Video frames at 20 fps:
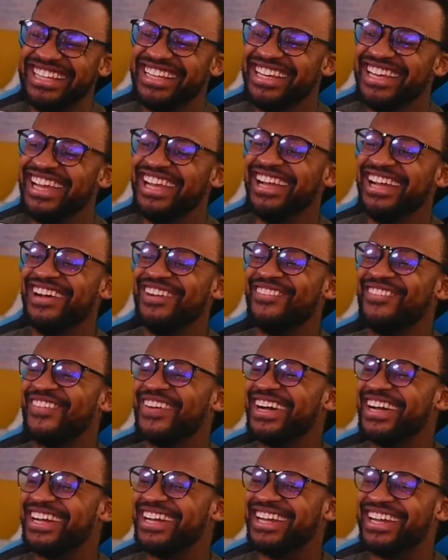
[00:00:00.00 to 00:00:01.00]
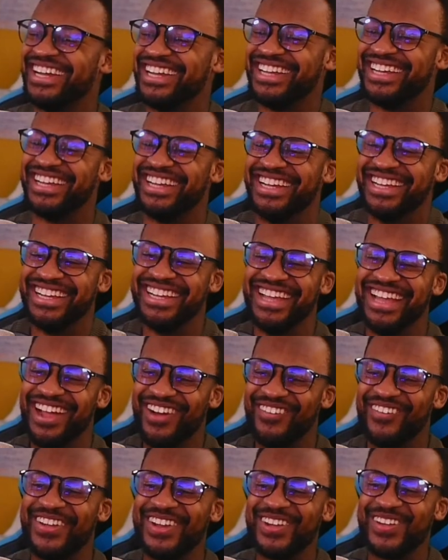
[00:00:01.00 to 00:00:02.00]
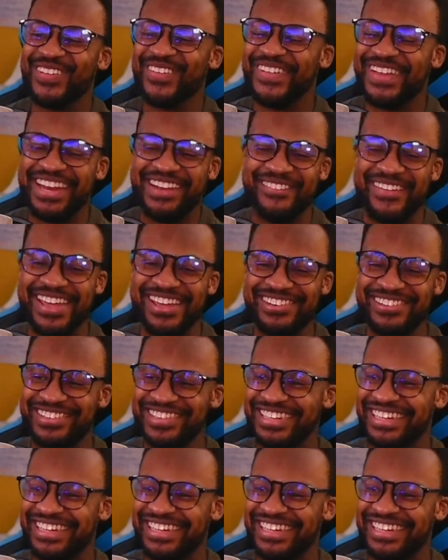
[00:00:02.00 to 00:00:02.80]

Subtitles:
What a cool animation.